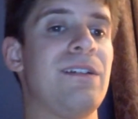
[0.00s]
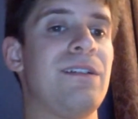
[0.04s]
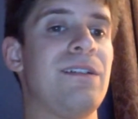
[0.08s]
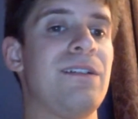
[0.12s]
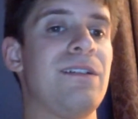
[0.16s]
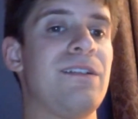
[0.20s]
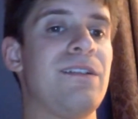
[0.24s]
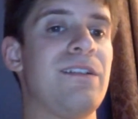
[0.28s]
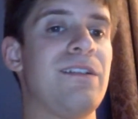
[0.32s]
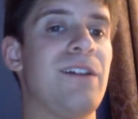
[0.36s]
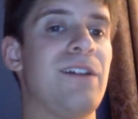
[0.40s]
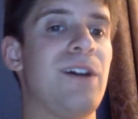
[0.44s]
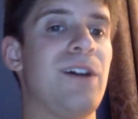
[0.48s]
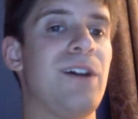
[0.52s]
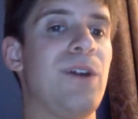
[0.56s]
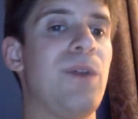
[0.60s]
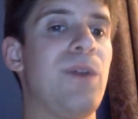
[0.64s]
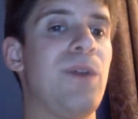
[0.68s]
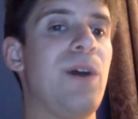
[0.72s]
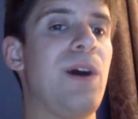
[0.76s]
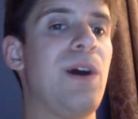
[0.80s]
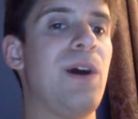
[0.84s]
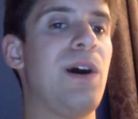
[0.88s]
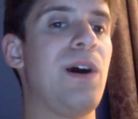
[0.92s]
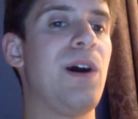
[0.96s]

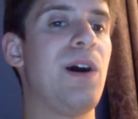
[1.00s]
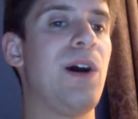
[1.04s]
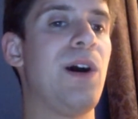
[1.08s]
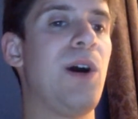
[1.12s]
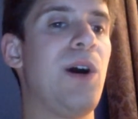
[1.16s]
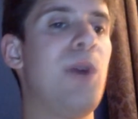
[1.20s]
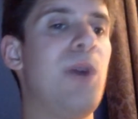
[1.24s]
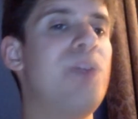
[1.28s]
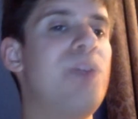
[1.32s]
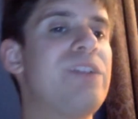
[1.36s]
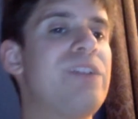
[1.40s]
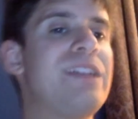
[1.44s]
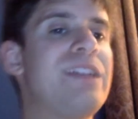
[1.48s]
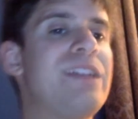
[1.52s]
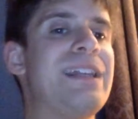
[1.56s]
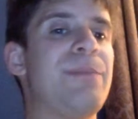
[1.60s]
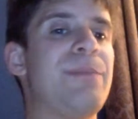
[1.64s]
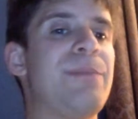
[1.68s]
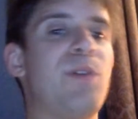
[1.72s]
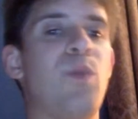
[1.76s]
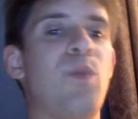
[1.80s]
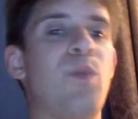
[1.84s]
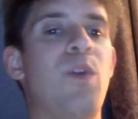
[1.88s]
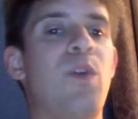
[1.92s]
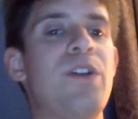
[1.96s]
So Owens ended
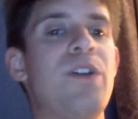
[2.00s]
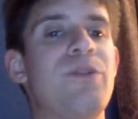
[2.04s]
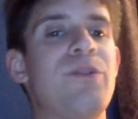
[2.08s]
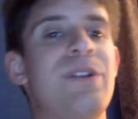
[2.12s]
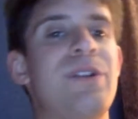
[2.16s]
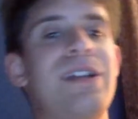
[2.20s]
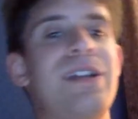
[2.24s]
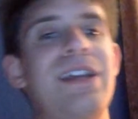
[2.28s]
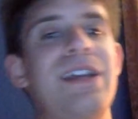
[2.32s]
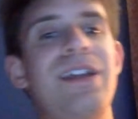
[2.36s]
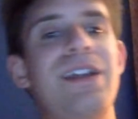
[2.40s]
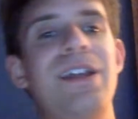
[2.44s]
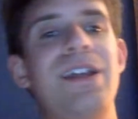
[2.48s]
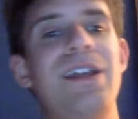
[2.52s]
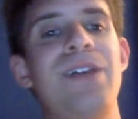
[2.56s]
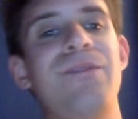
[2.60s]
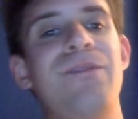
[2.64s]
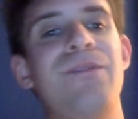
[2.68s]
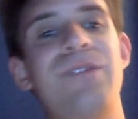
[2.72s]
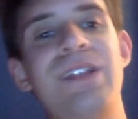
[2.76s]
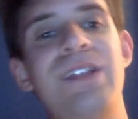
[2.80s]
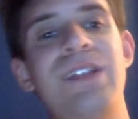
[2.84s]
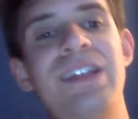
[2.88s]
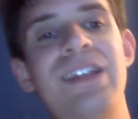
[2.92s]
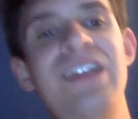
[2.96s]
up wondering if
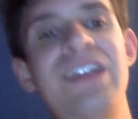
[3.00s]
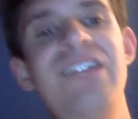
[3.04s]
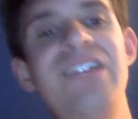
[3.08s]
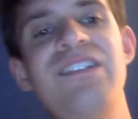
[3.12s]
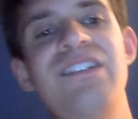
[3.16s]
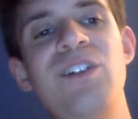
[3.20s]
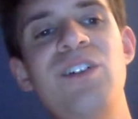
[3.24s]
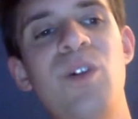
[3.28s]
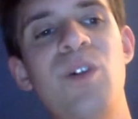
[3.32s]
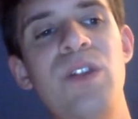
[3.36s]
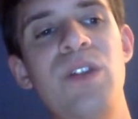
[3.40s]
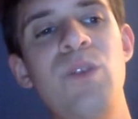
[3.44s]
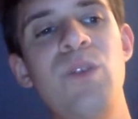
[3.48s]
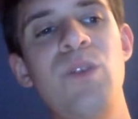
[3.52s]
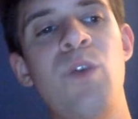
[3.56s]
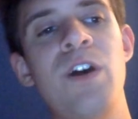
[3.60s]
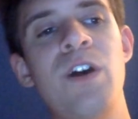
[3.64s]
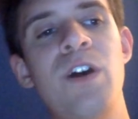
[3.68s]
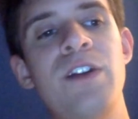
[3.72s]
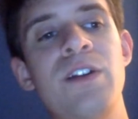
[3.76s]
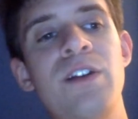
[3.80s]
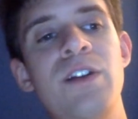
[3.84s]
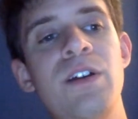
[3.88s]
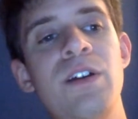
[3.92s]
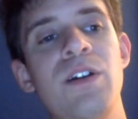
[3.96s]
he's the only
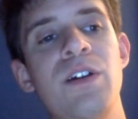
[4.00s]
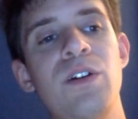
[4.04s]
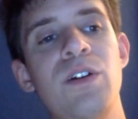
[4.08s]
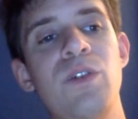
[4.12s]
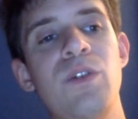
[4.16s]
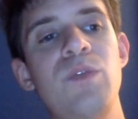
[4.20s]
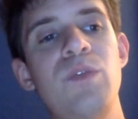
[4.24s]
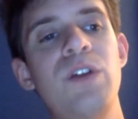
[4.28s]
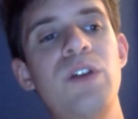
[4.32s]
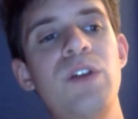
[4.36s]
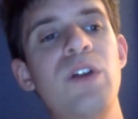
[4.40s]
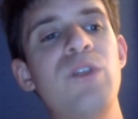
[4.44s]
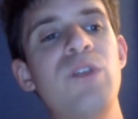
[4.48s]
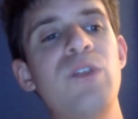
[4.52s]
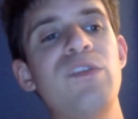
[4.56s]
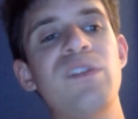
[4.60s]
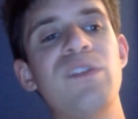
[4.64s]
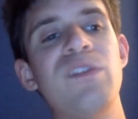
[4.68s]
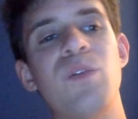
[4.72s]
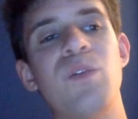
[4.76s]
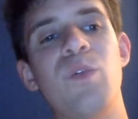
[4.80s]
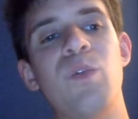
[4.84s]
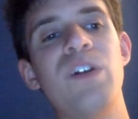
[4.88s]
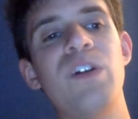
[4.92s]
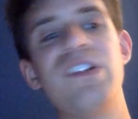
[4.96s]
one who knows
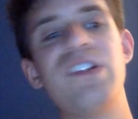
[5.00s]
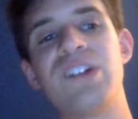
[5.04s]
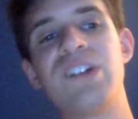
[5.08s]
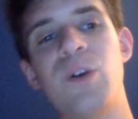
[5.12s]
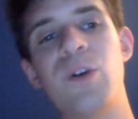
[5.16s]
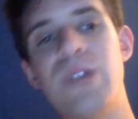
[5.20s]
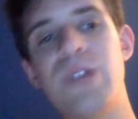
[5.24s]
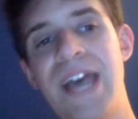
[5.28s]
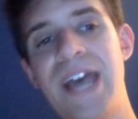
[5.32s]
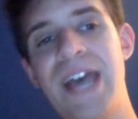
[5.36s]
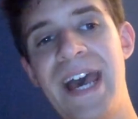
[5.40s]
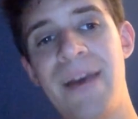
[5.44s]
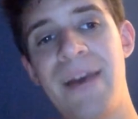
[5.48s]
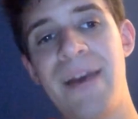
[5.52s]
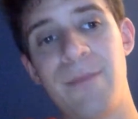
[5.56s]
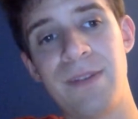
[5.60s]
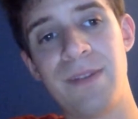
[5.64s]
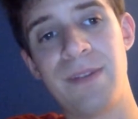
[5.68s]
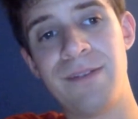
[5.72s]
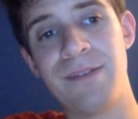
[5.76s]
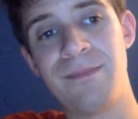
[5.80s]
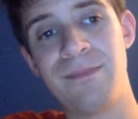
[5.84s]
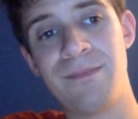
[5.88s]
what is going to happen.